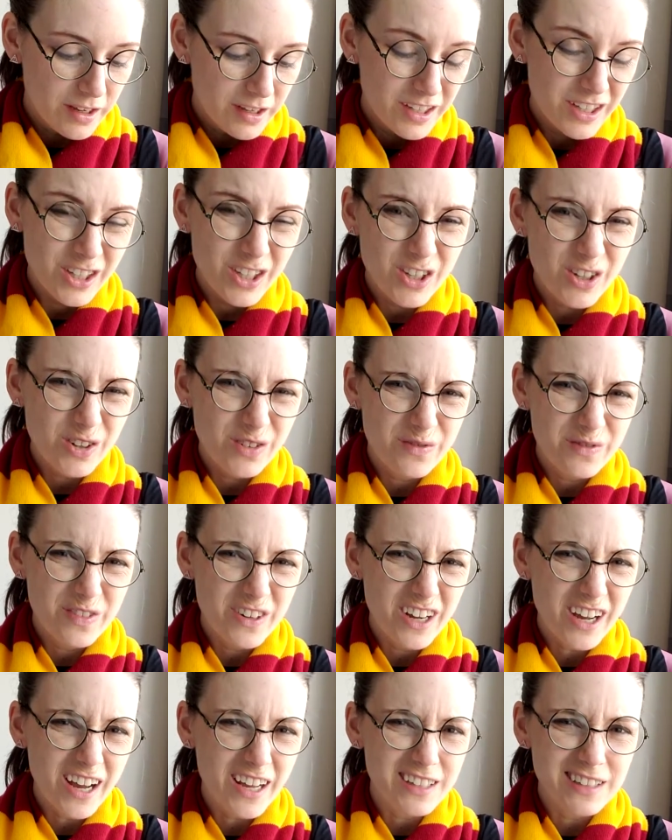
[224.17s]
"You've
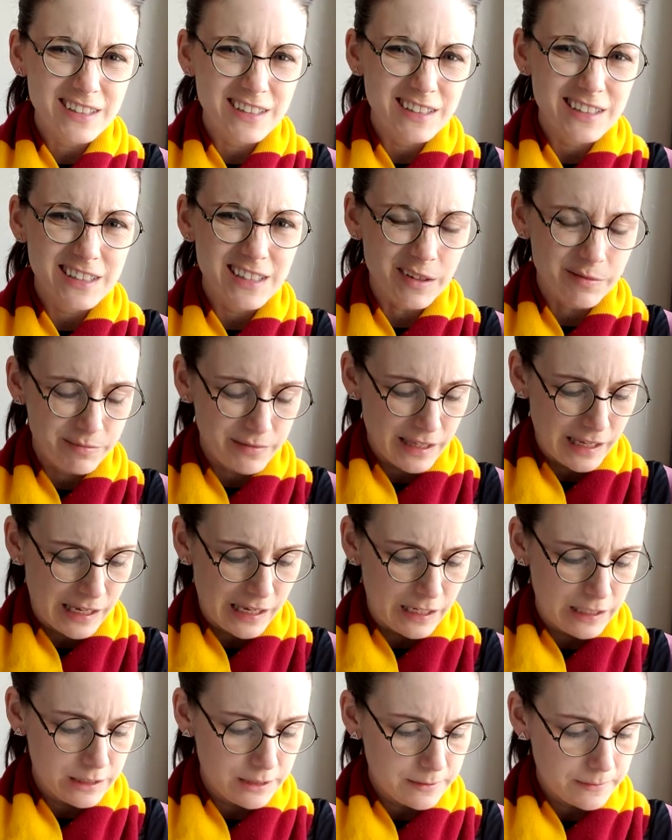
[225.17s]
forgotten
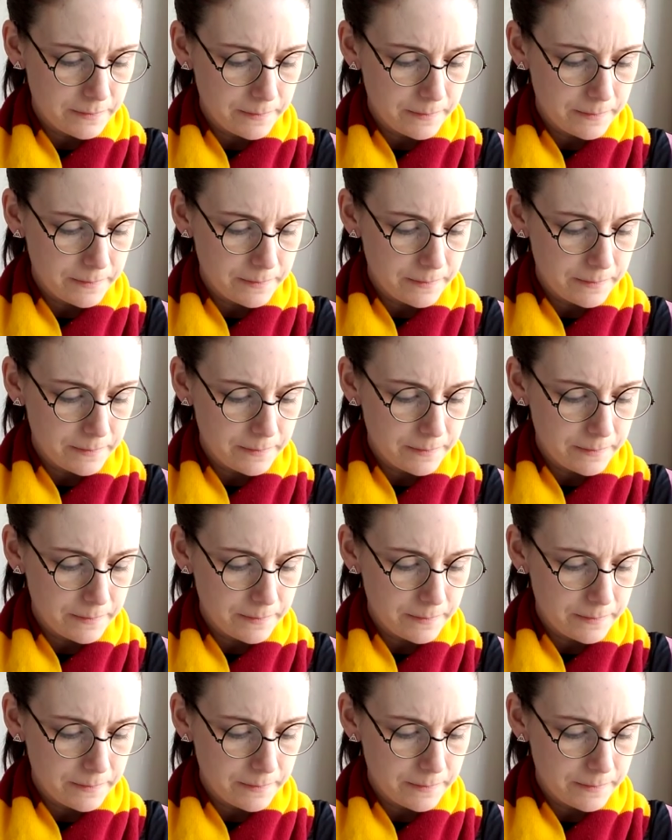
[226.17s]
something."